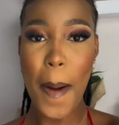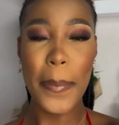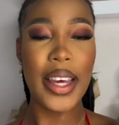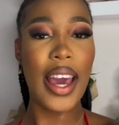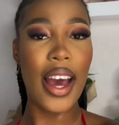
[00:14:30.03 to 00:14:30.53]

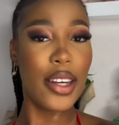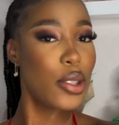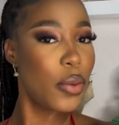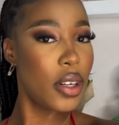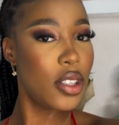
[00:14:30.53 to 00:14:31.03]
But yeah, I
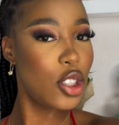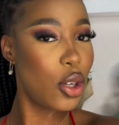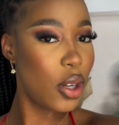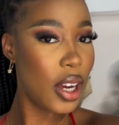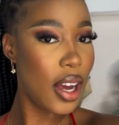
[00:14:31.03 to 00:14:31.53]
just wanted to show
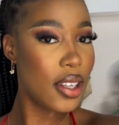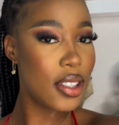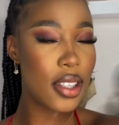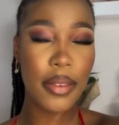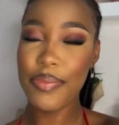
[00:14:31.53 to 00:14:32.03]
you
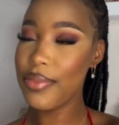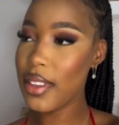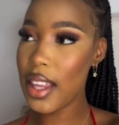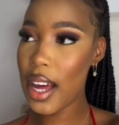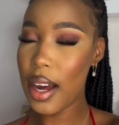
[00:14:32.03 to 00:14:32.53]
guys
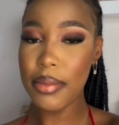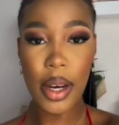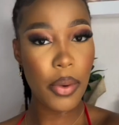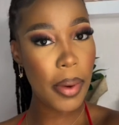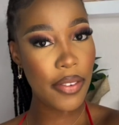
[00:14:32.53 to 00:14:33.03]
that I'm
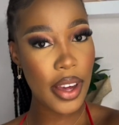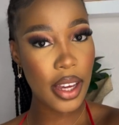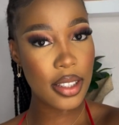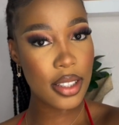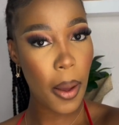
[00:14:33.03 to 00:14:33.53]
done with my
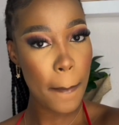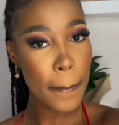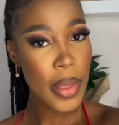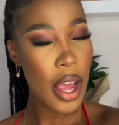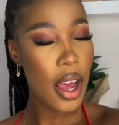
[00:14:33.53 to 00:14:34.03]
face,
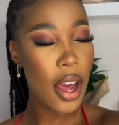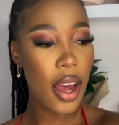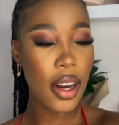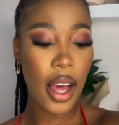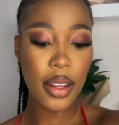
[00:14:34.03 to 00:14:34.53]

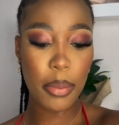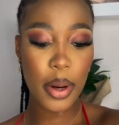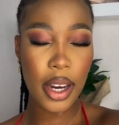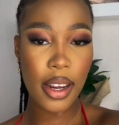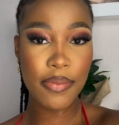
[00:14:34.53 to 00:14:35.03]
and I look
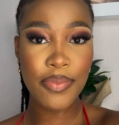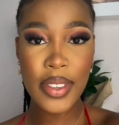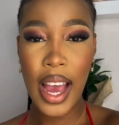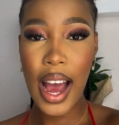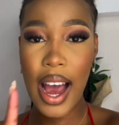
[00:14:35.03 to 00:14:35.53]
pretty.
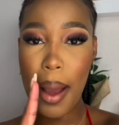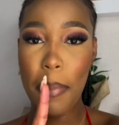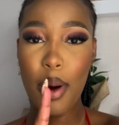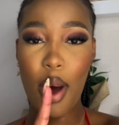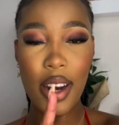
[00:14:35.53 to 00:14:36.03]
I
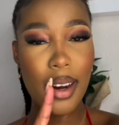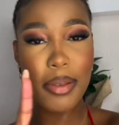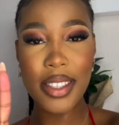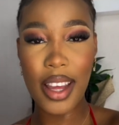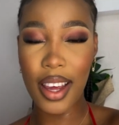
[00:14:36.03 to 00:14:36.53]
put on
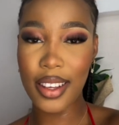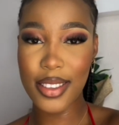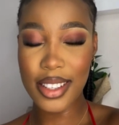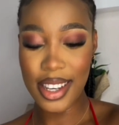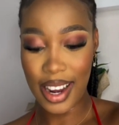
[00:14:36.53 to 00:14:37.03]
lipstick
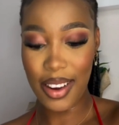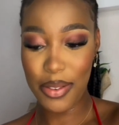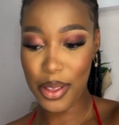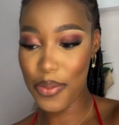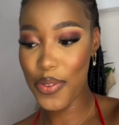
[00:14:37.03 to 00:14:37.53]
today
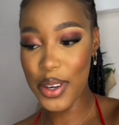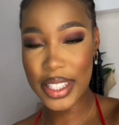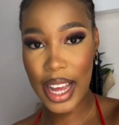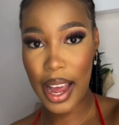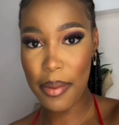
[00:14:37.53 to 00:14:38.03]
for the
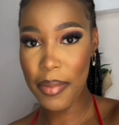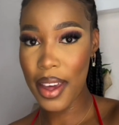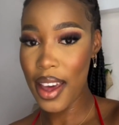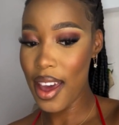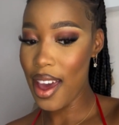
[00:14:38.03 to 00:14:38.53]
first time
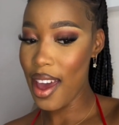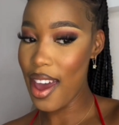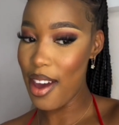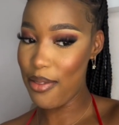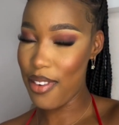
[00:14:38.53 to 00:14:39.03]

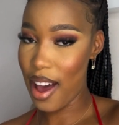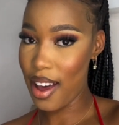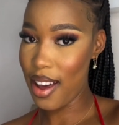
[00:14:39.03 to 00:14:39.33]
ever.